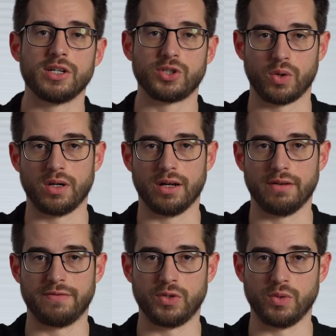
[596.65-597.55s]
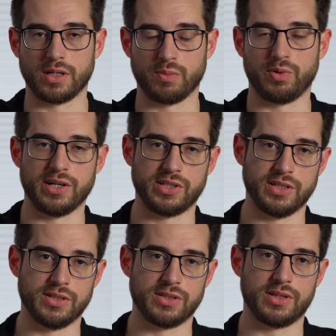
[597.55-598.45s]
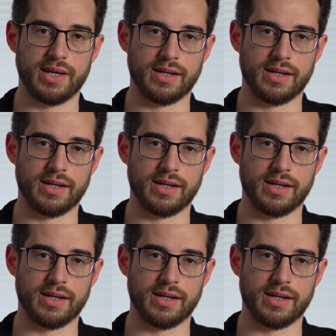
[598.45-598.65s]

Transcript: short of doing compressions